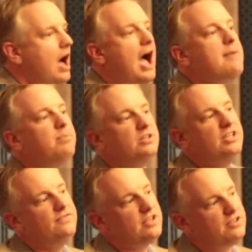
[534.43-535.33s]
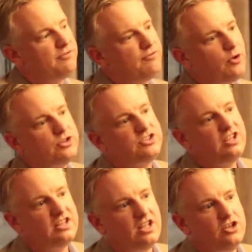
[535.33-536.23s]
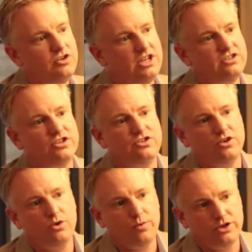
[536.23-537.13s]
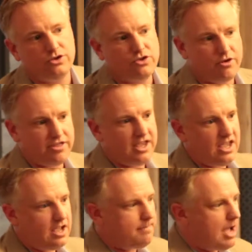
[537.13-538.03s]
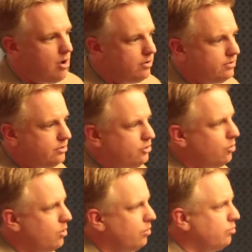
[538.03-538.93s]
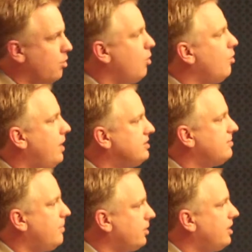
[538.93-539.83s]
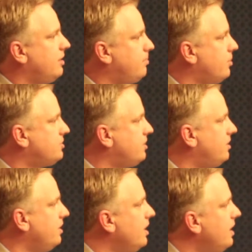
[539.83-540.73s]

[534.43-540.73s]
I believe that the first thing that you need to do when you start thinking about your role as a marketing person